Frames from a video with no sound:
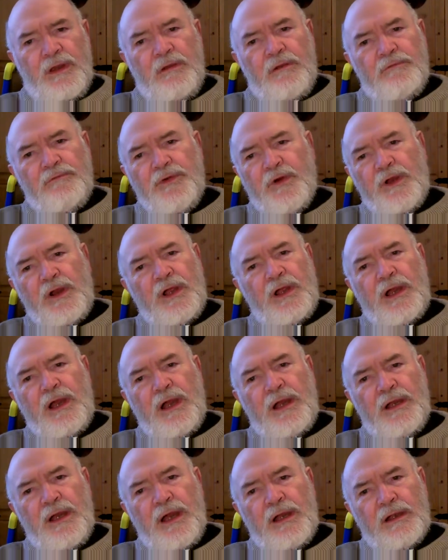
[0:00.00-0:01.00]
for
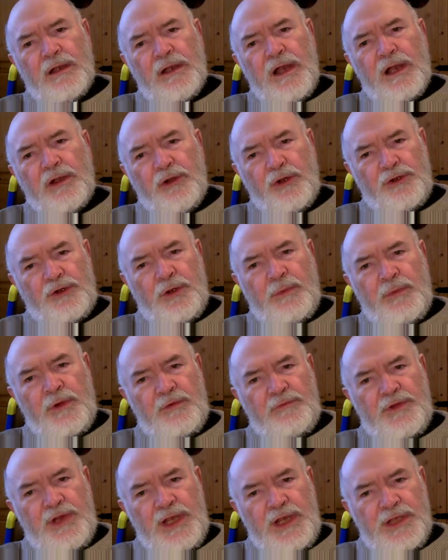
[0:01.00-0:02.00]
a good number
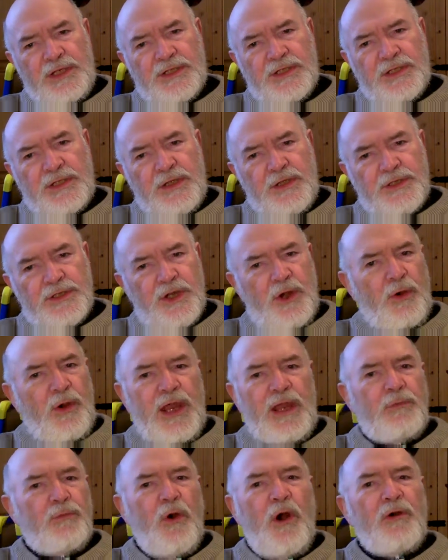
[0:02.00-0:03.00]
of years. So
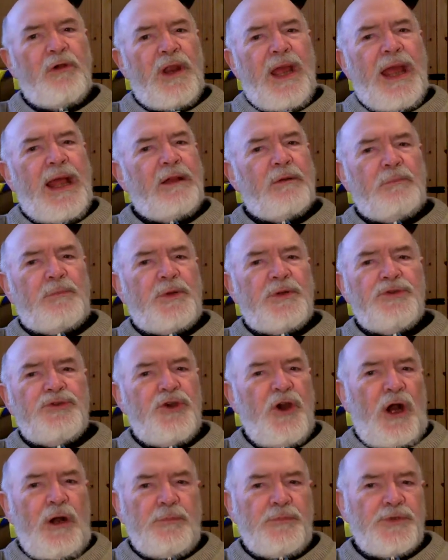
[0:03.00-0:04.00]
it won't help
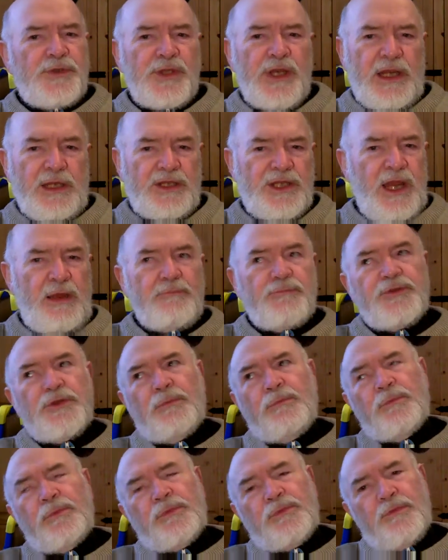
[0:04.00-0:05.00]
jobs except
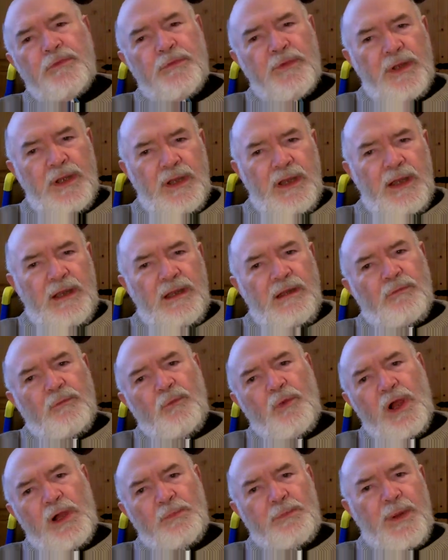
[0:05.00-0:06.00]
some
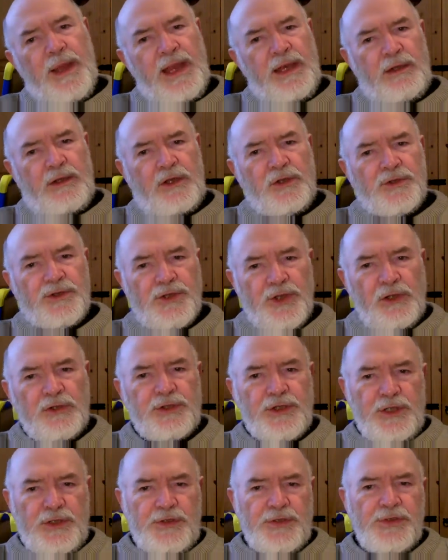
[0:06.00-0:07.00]
well-paid
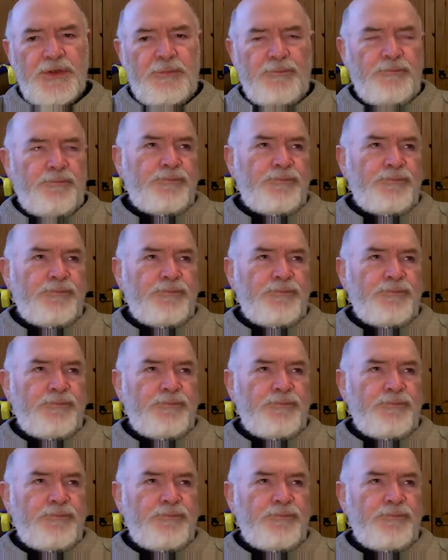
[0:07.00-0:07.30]
consultants.